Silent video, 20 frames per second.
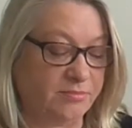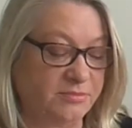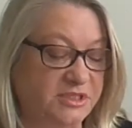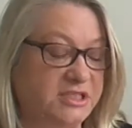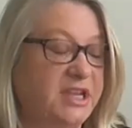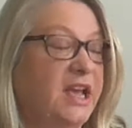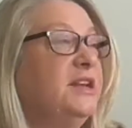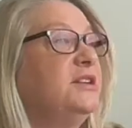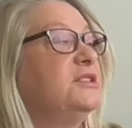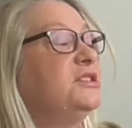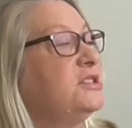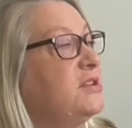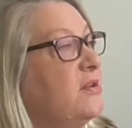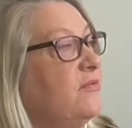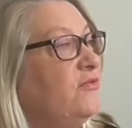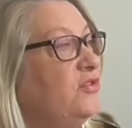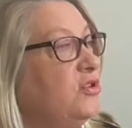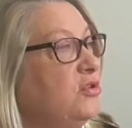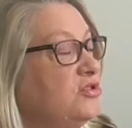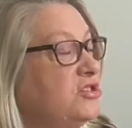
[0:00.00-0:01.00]
takes
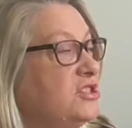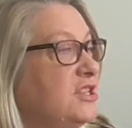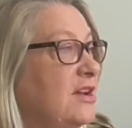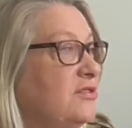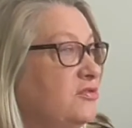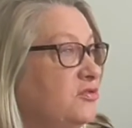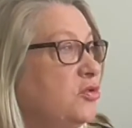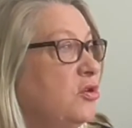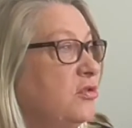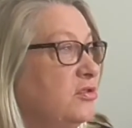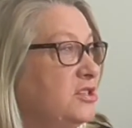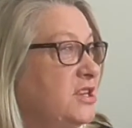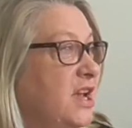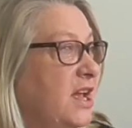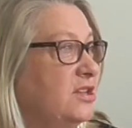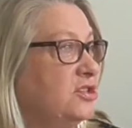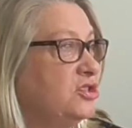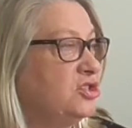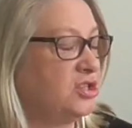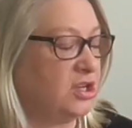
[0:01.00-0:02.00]
some futures out of
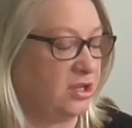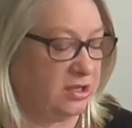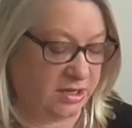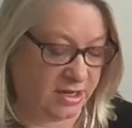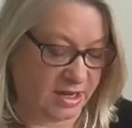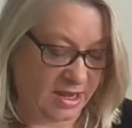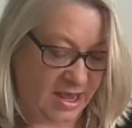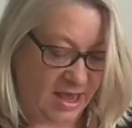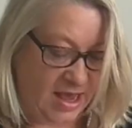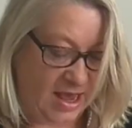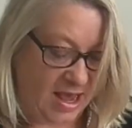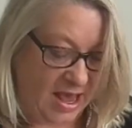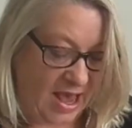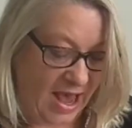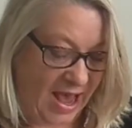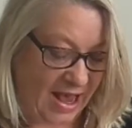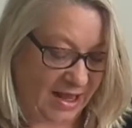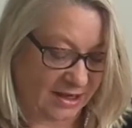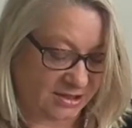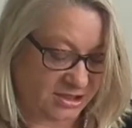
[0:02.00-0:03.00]
contention
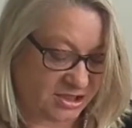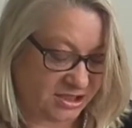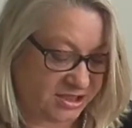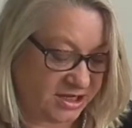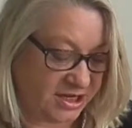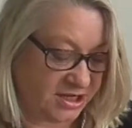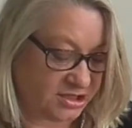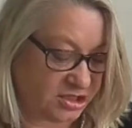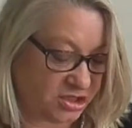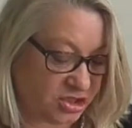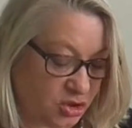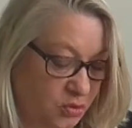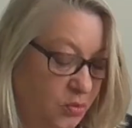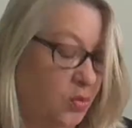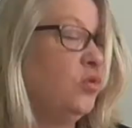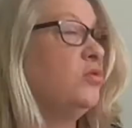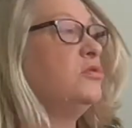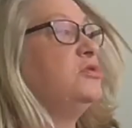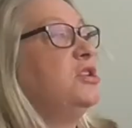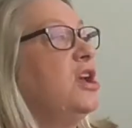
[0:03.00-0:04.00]
and steers us
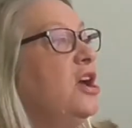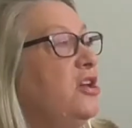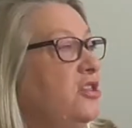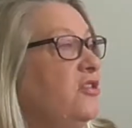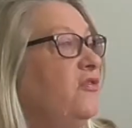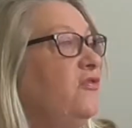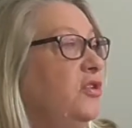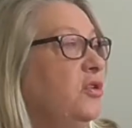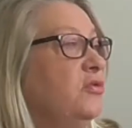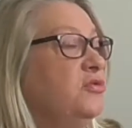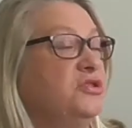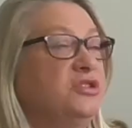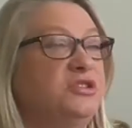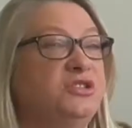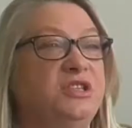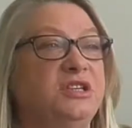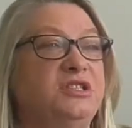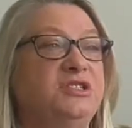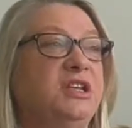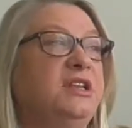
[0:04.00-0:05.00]
towards other futures
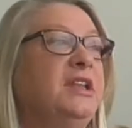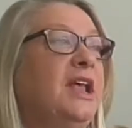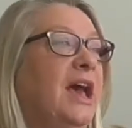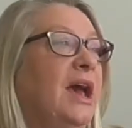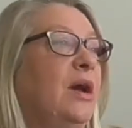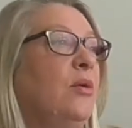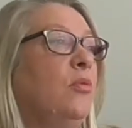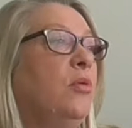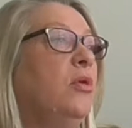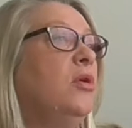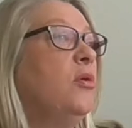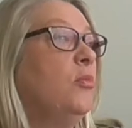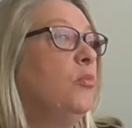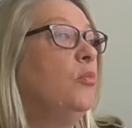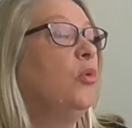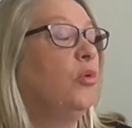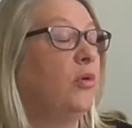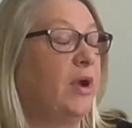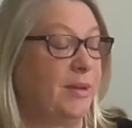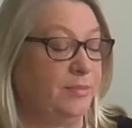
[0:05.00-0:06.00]
that are now
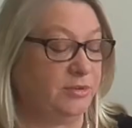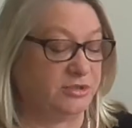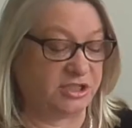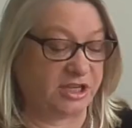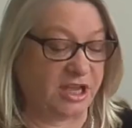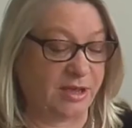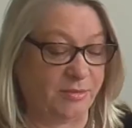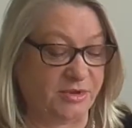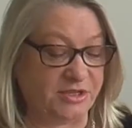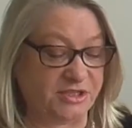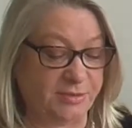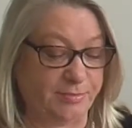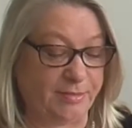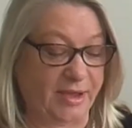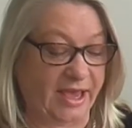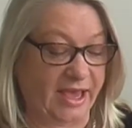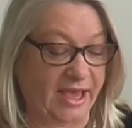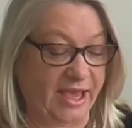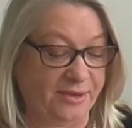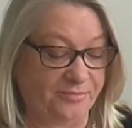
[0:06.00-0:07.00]
more able to come into
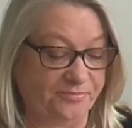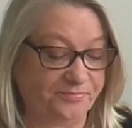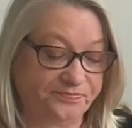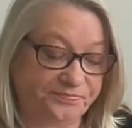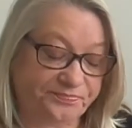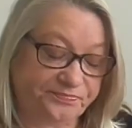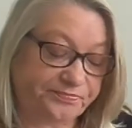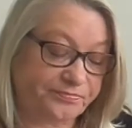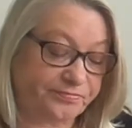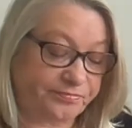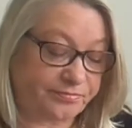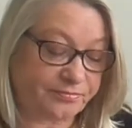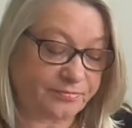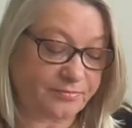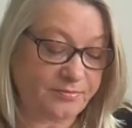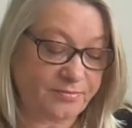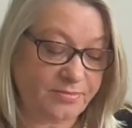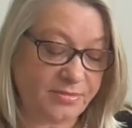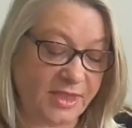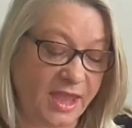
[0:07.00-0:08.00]
being.
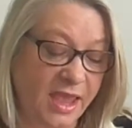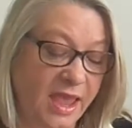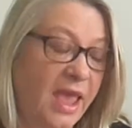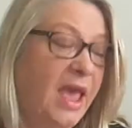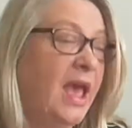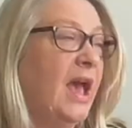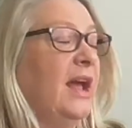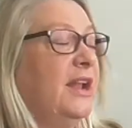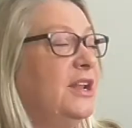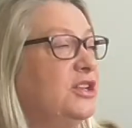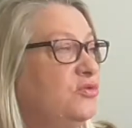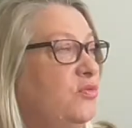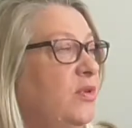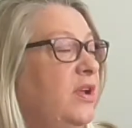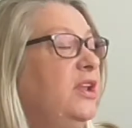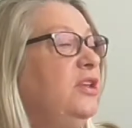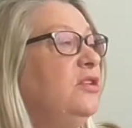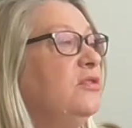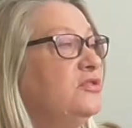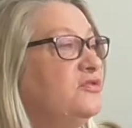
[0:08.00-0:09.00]
And it's
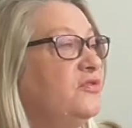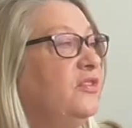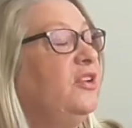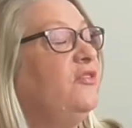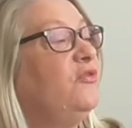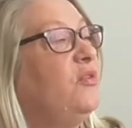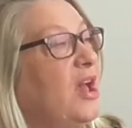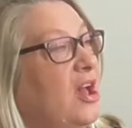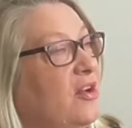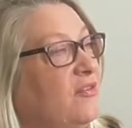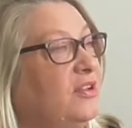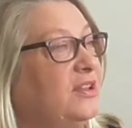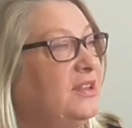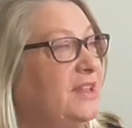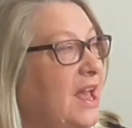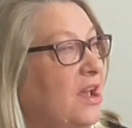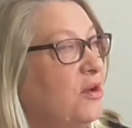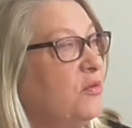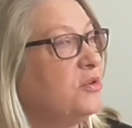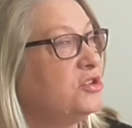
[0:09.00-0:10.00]
really useful if we have a
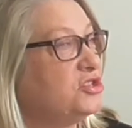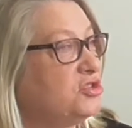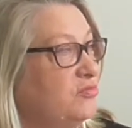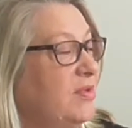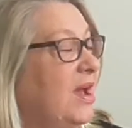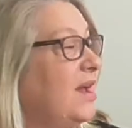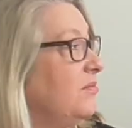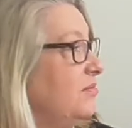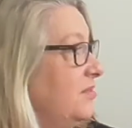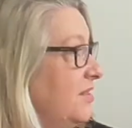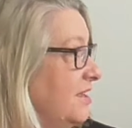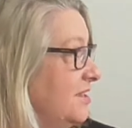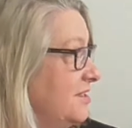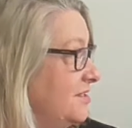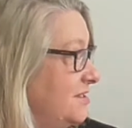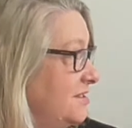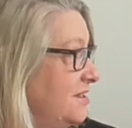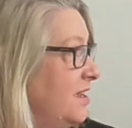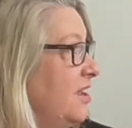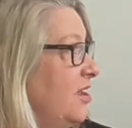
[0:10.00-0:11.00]
language around
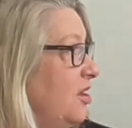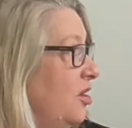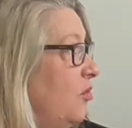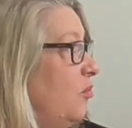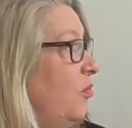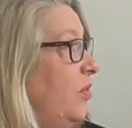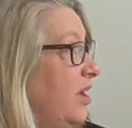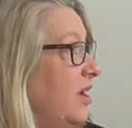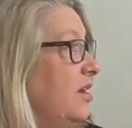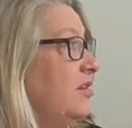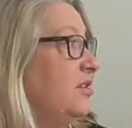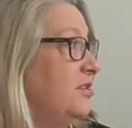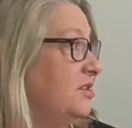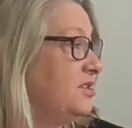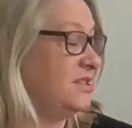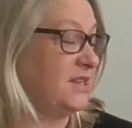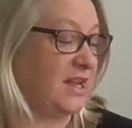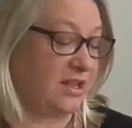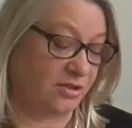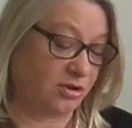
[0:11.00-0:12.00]
this, we can
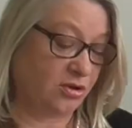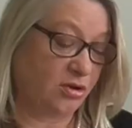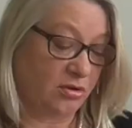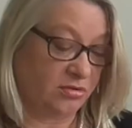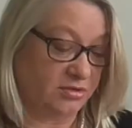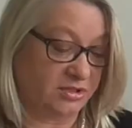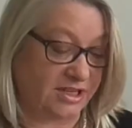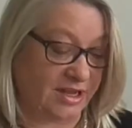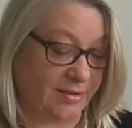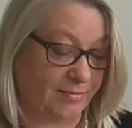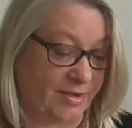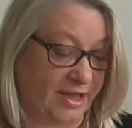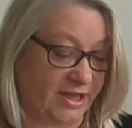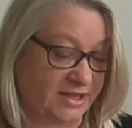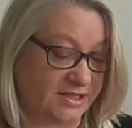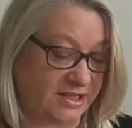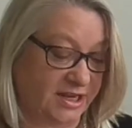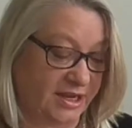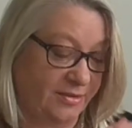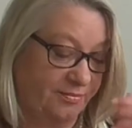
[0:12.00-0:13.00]
understand the concept
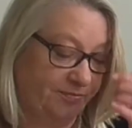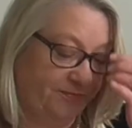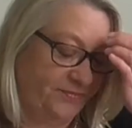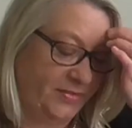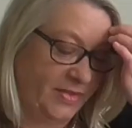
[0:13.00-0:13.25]
better.